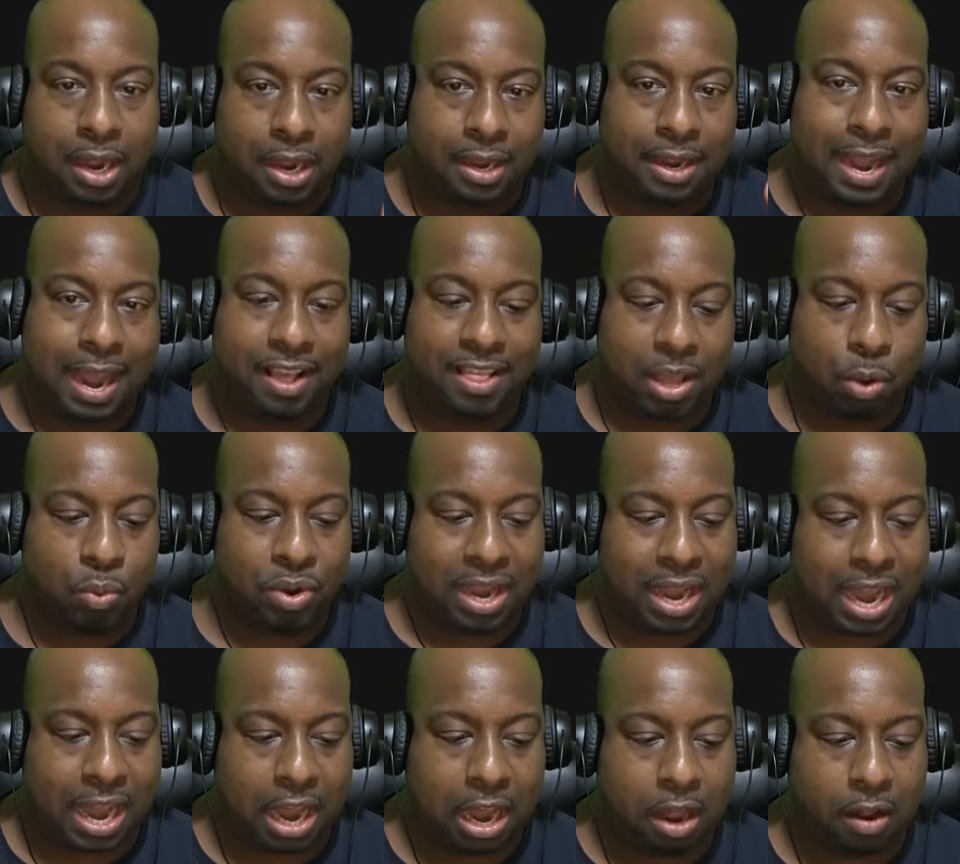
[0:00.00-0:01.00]
Now that we
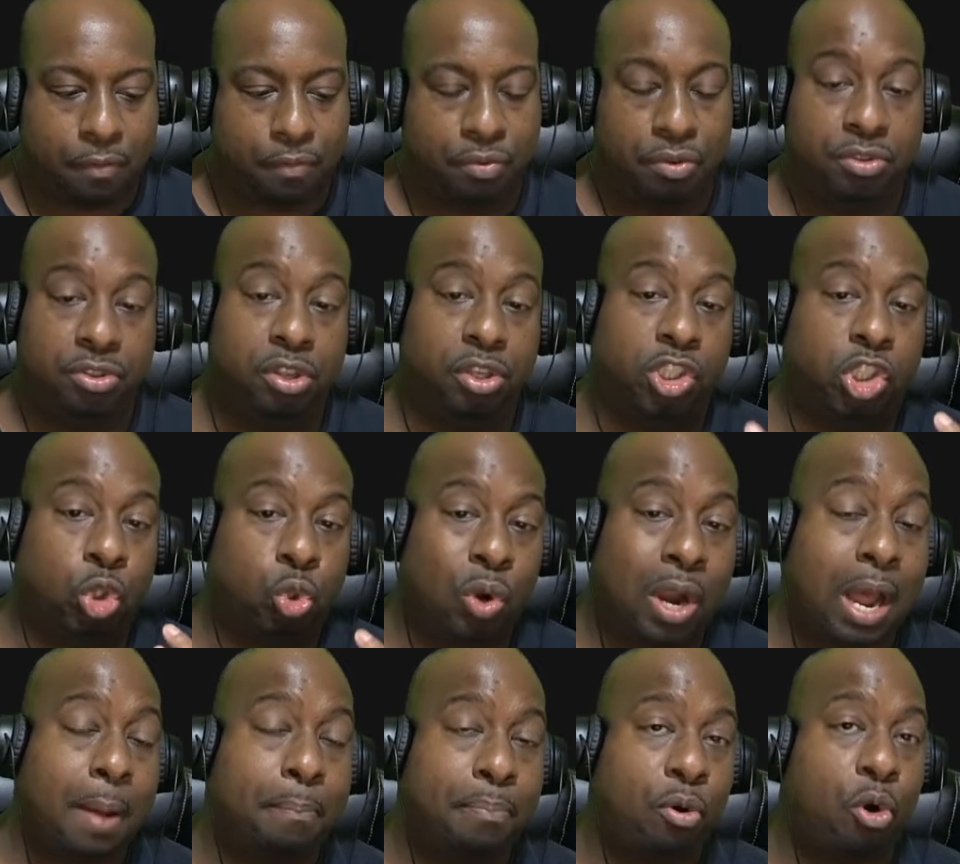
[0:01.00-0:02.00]
have the
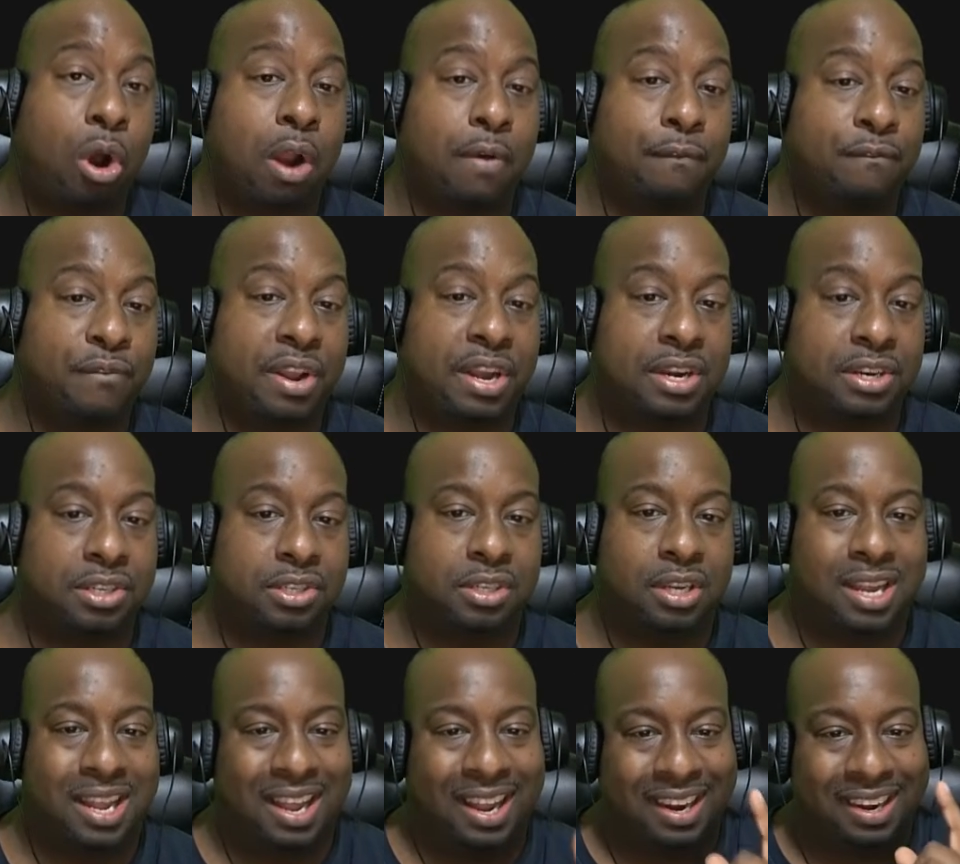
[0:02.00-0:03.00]
try part finished,
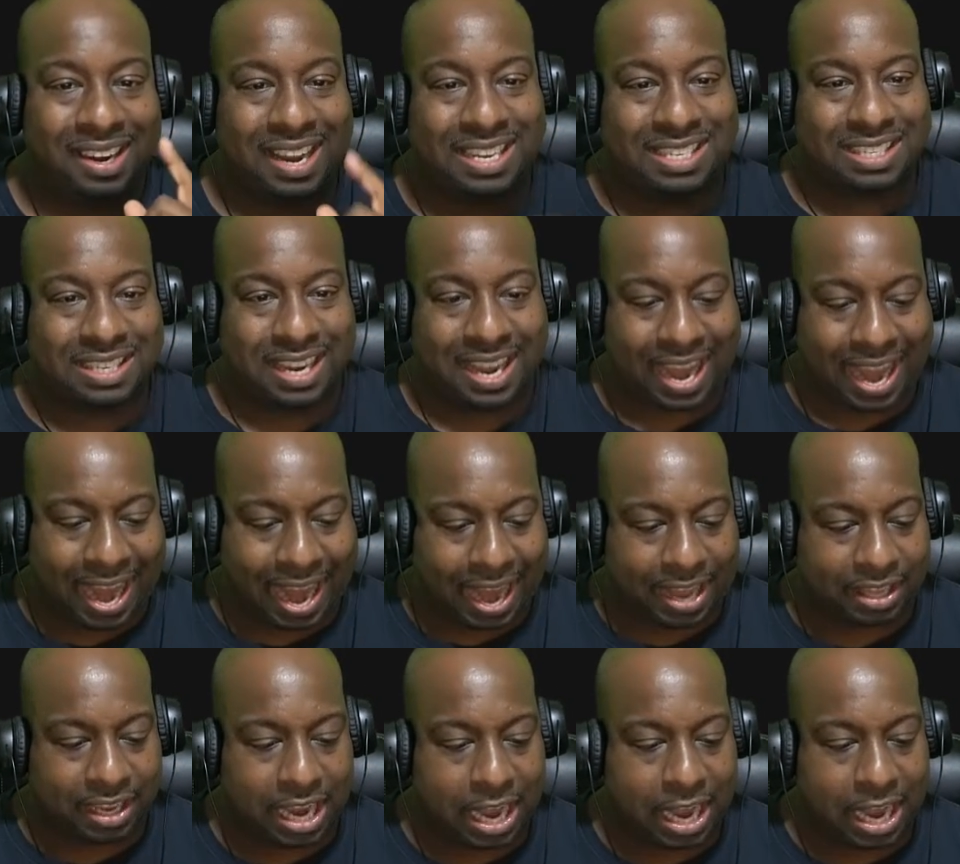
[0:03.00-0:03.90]
let's add the